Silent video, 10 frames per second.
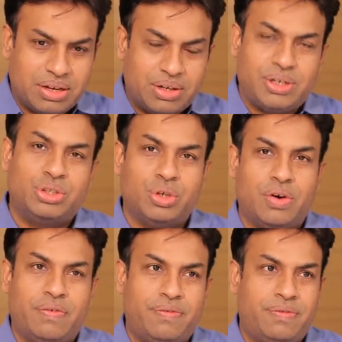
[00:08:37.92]
urge
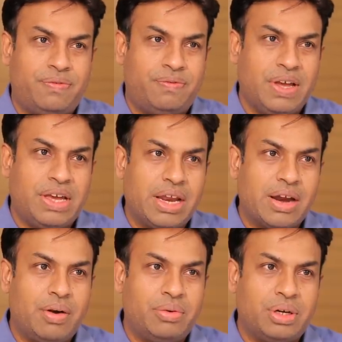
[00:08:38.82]
of
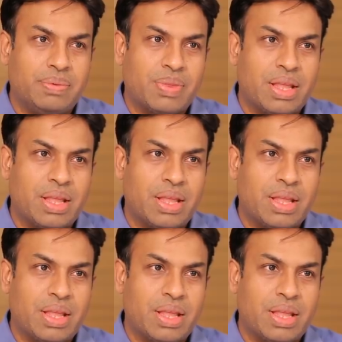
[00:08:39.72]
figuring out